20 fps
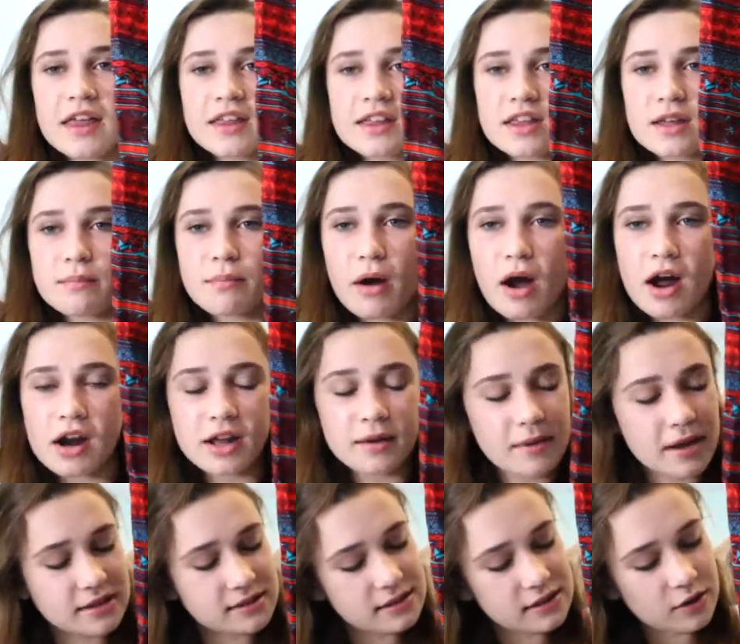And then the
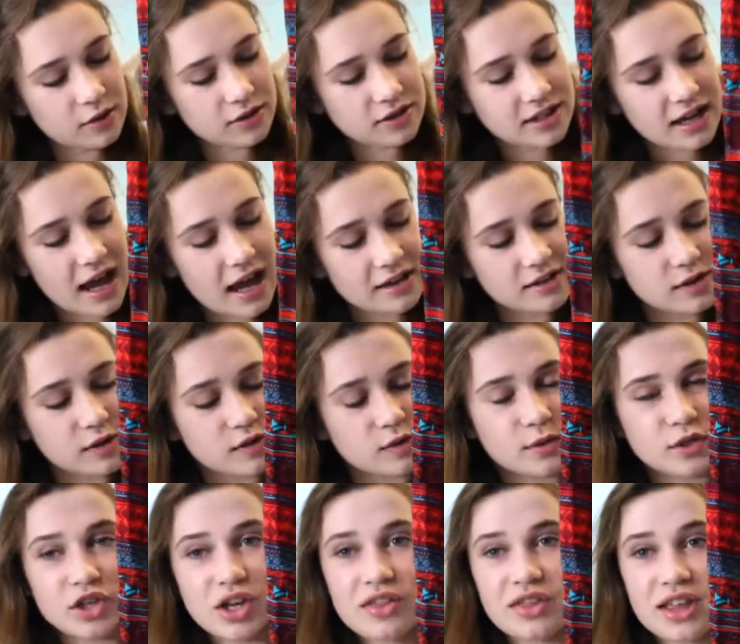bottom has little tassels,
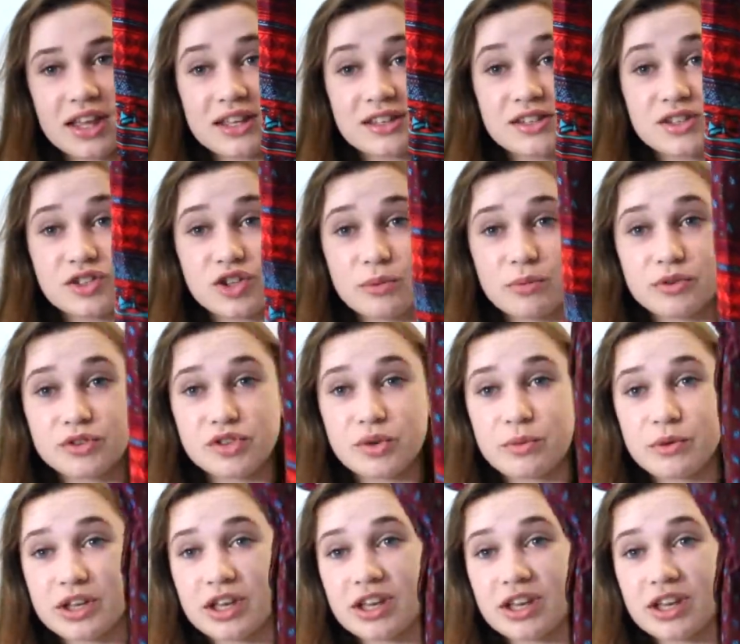which I think is super, super